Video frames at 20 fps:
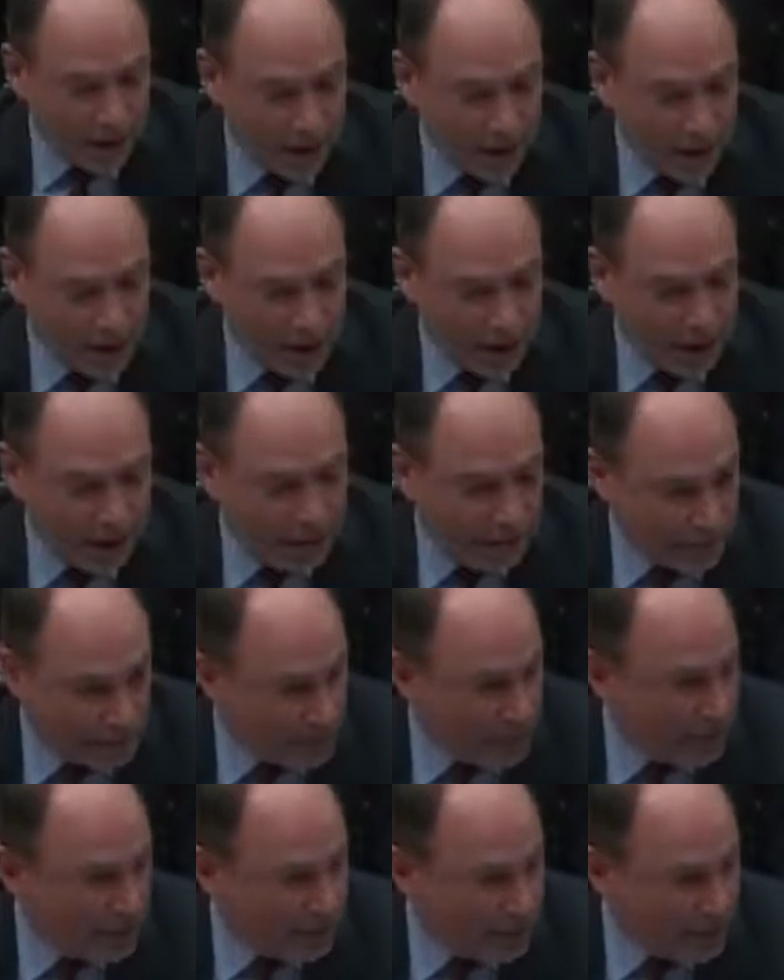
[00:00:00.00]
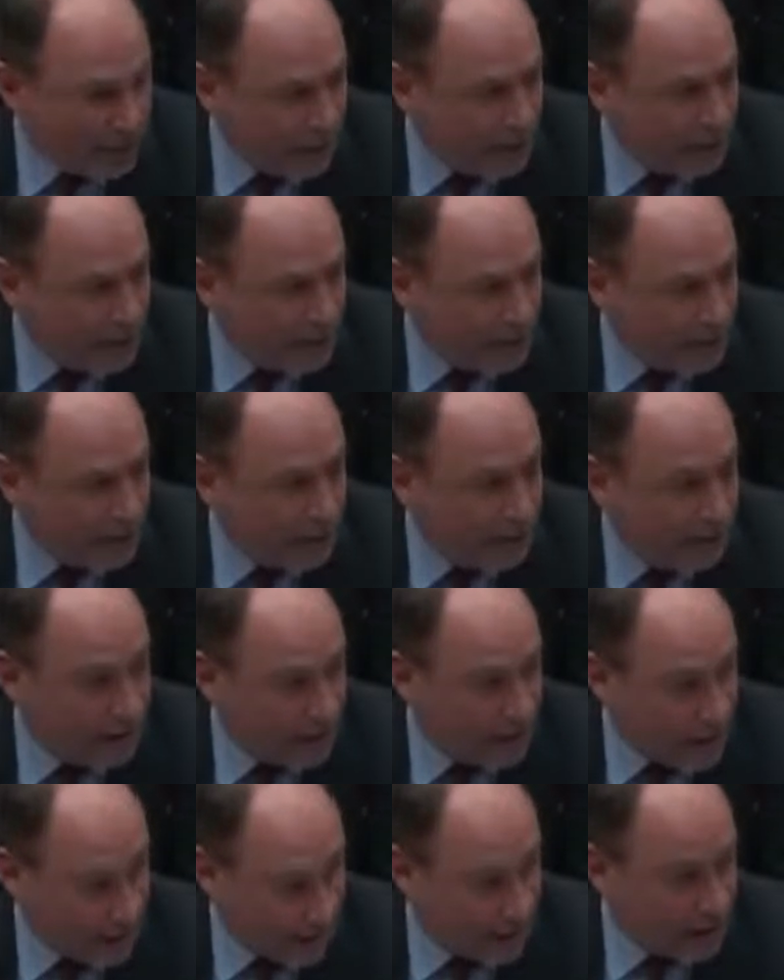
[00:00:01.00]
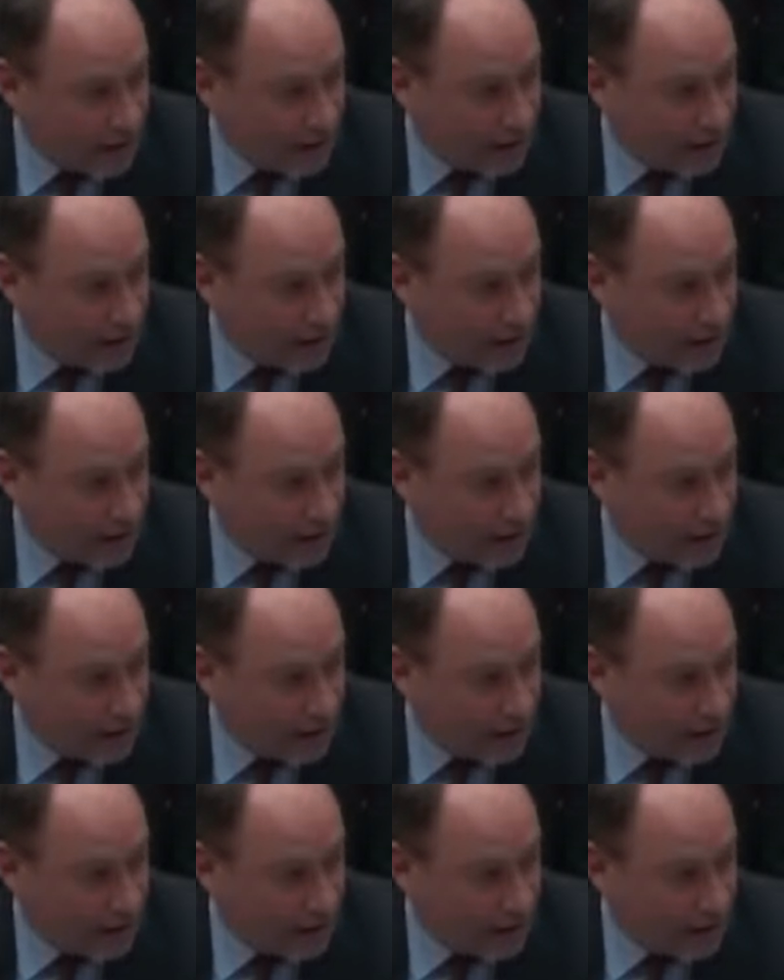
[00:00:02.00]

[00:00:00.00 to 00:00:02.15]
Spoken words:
I admire Seattle because they decided